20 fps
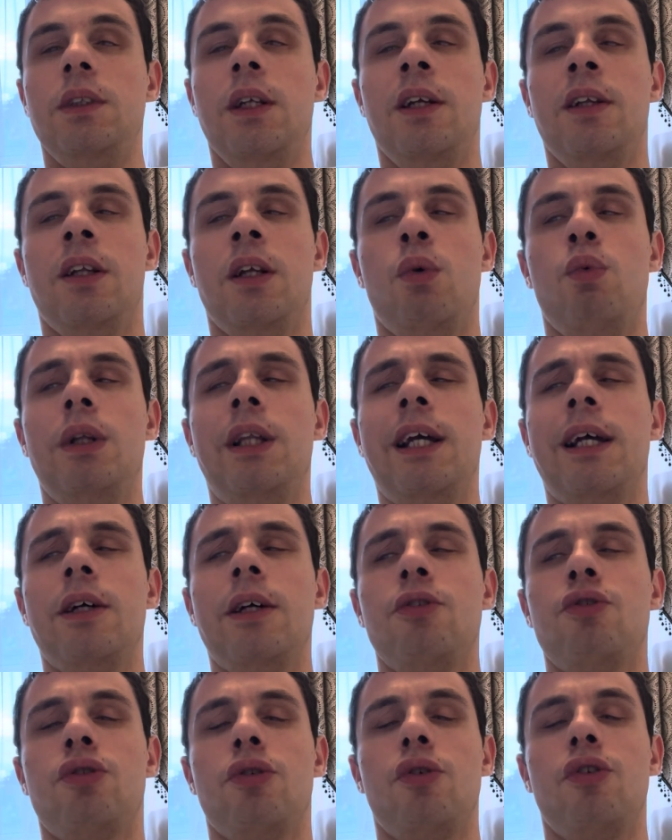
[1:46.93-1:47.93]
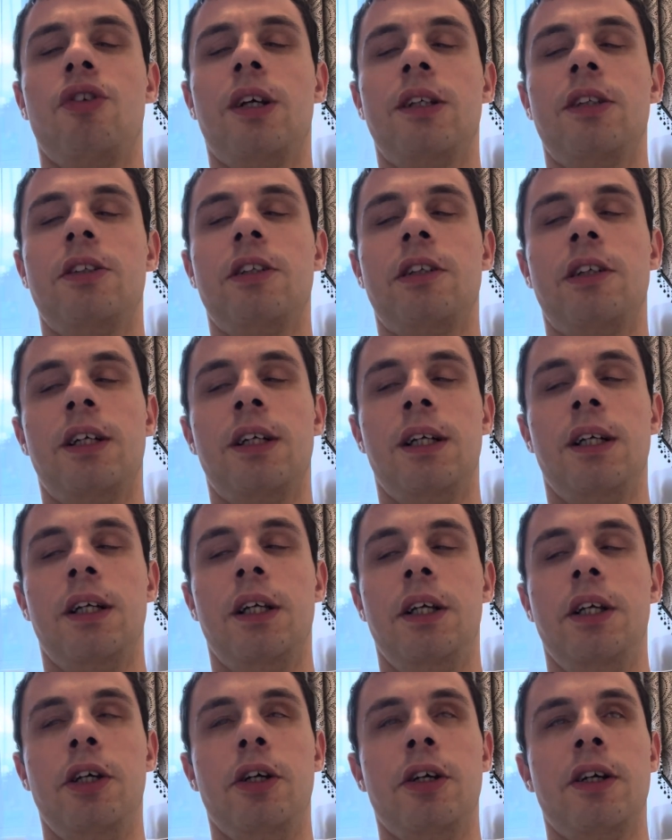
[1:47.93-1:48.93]
Now, with the Control Center,
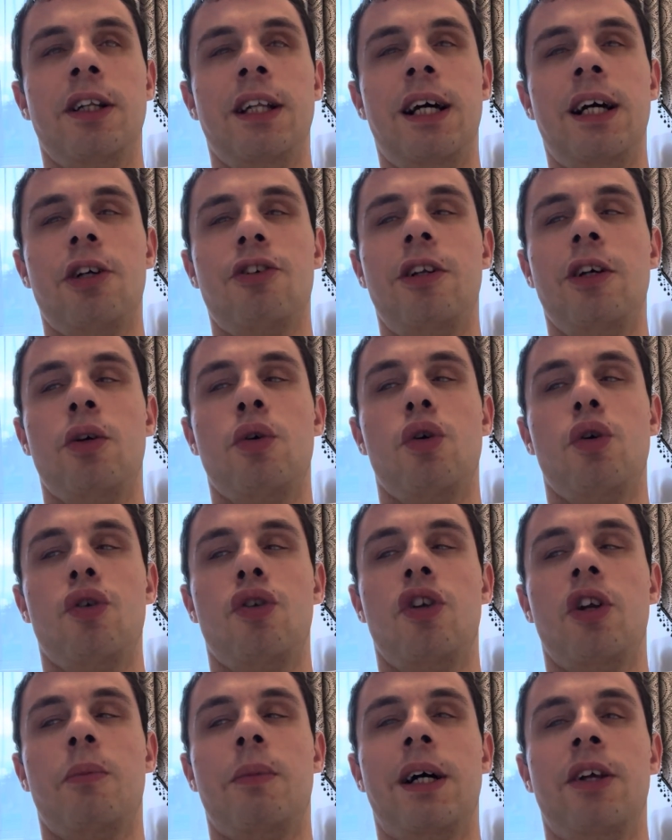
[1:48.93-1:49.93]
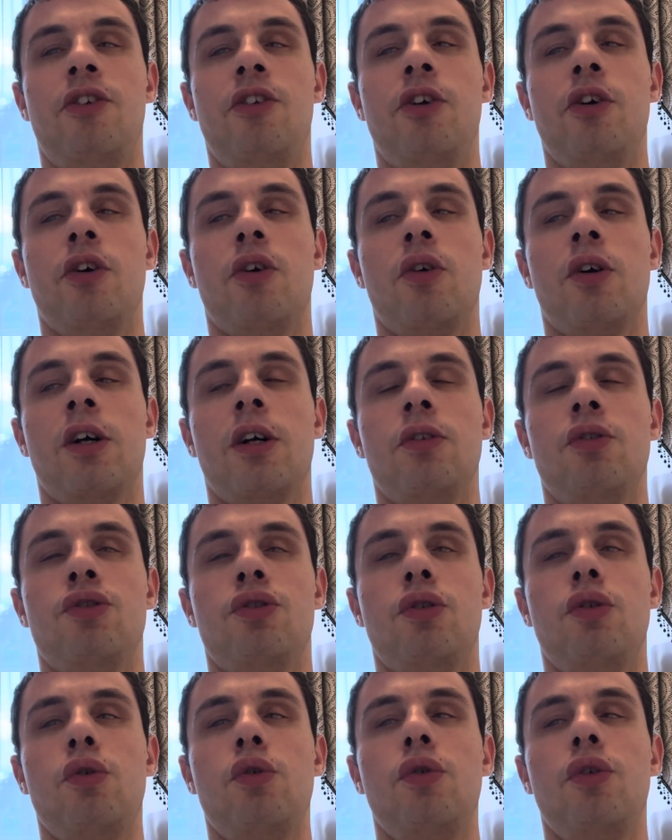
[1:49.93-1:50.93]
you can actually customize your
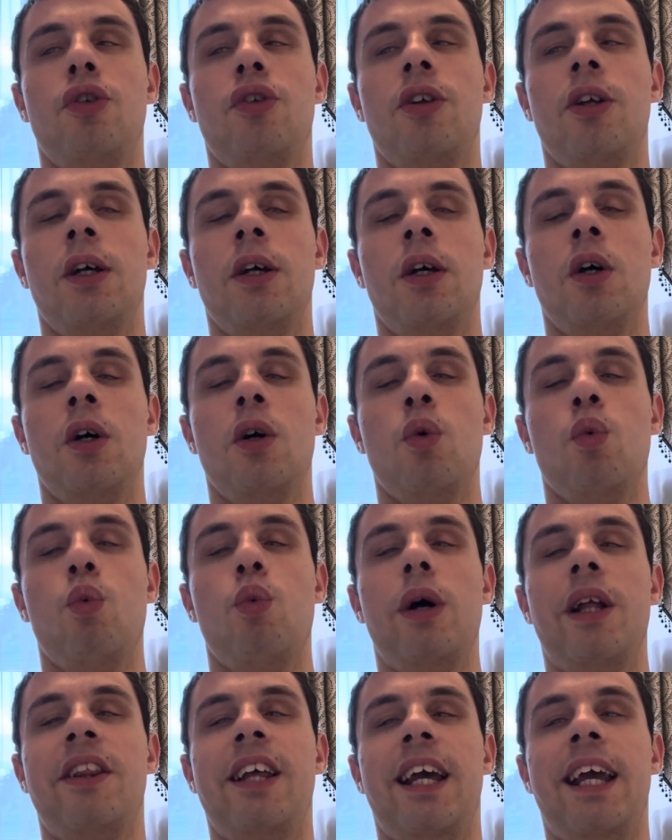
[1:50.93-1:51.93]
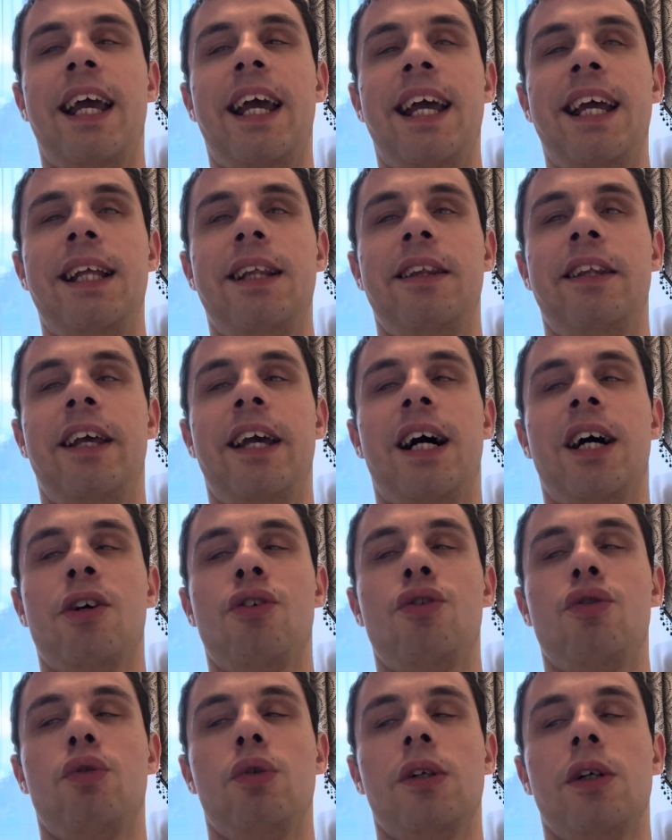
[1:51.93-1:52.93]
controls within the
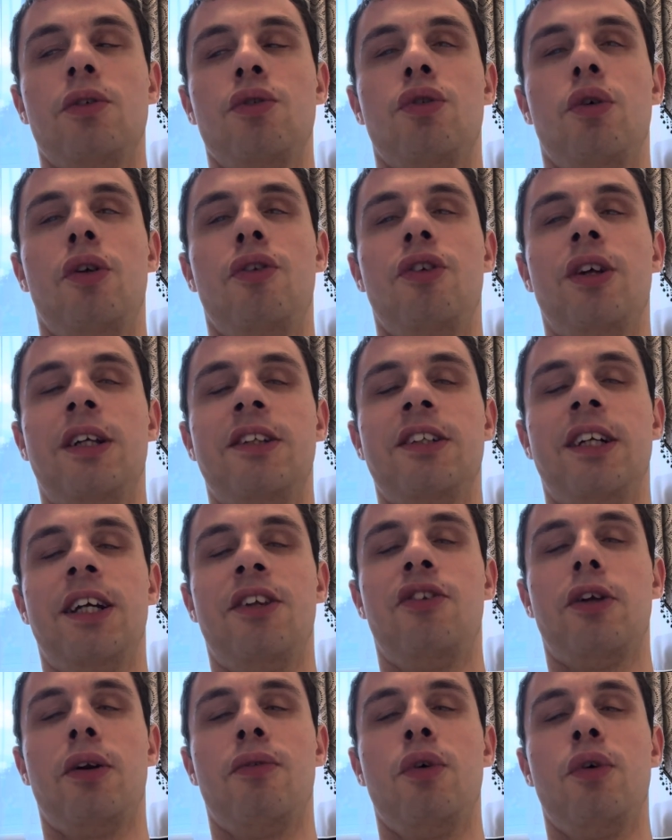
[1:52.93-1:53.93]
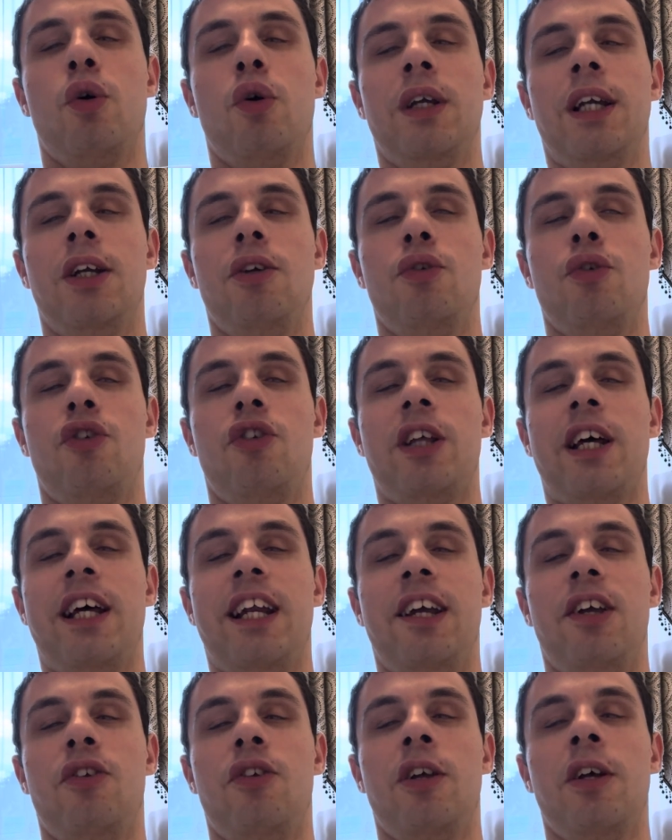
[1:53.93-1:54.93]
actual control center instead of going into
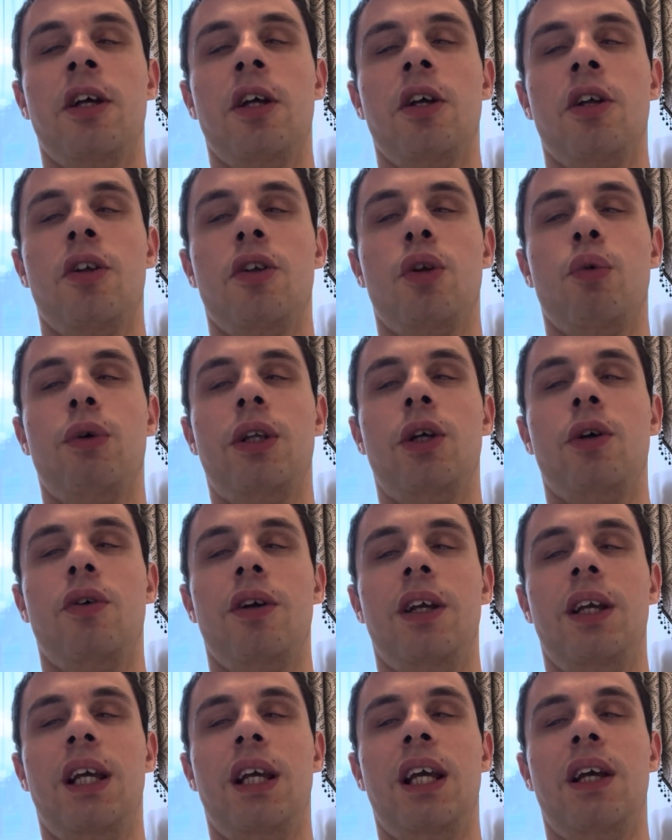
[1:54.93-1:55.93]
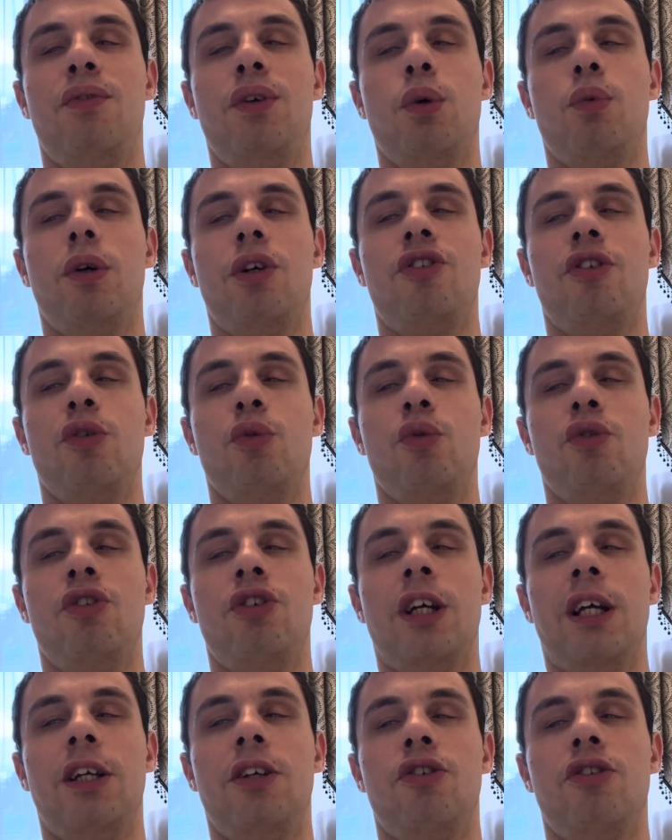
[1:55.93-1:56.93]
settings. So if you wish to
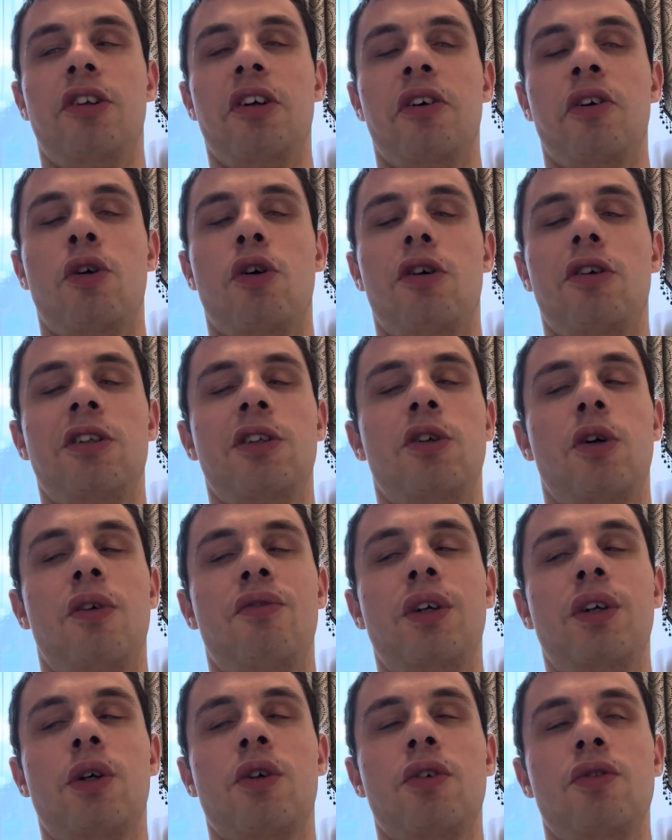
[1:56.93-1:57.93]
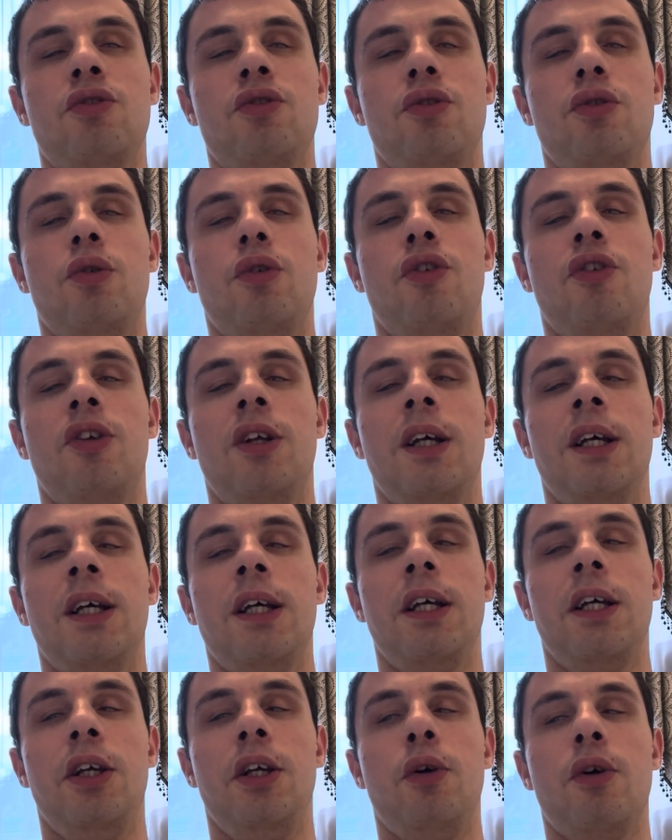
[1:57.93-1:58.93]
change the color of your controls,
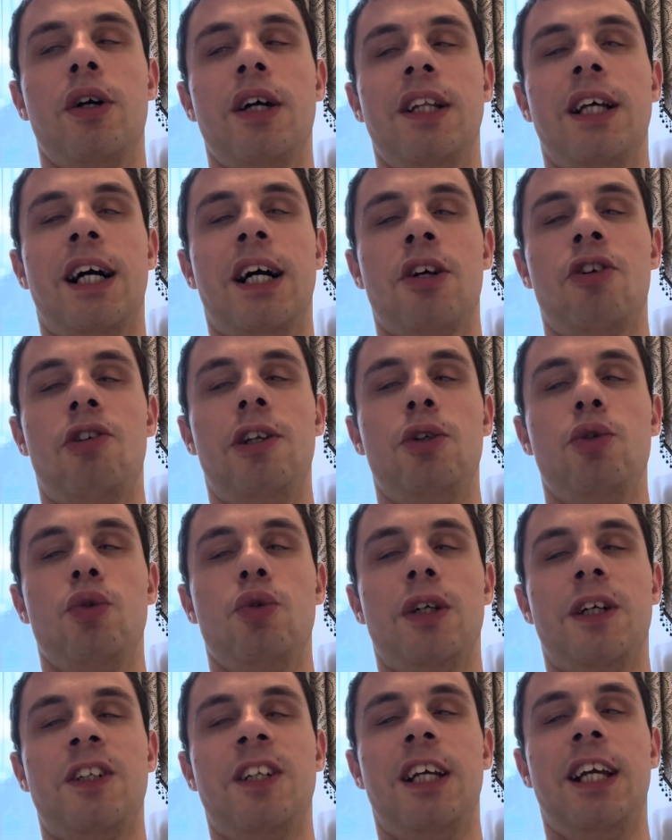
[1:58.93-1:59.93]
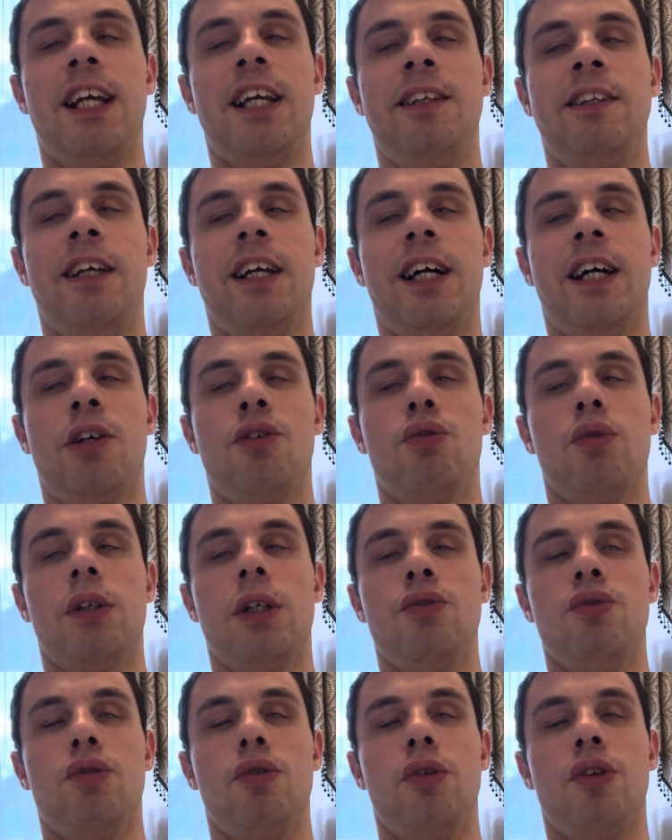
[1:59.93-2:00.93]
you can actually do that in the actual
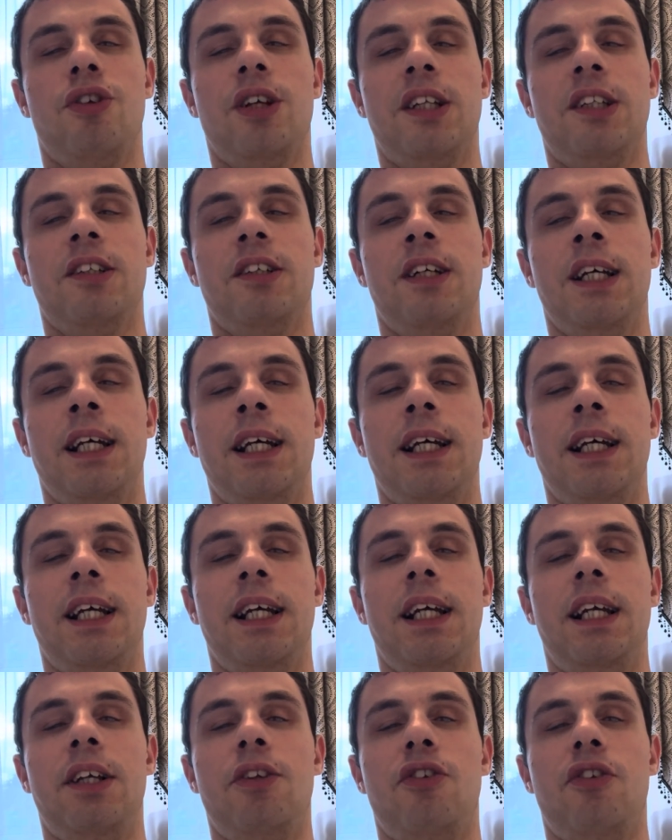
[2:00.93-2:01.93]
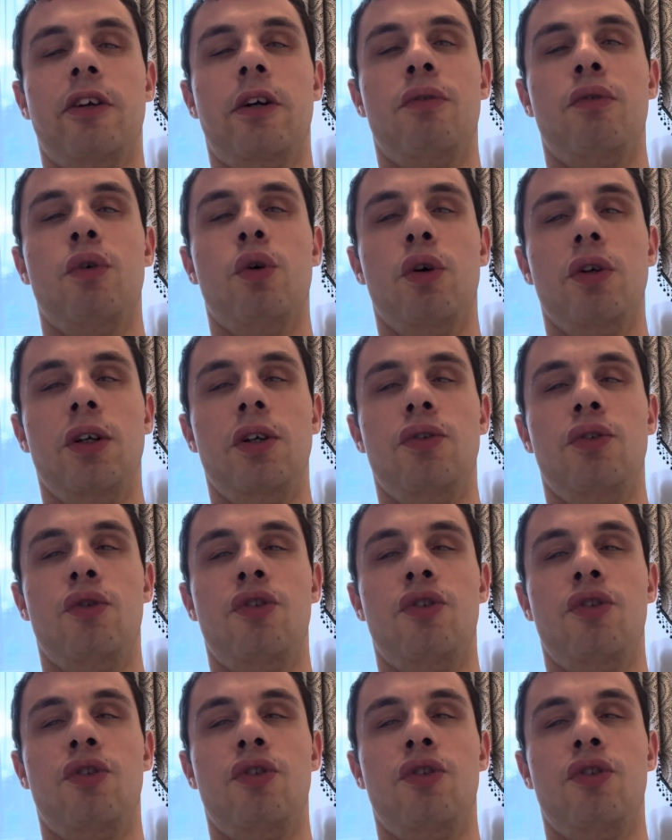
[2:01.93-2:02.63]
control center instead of going into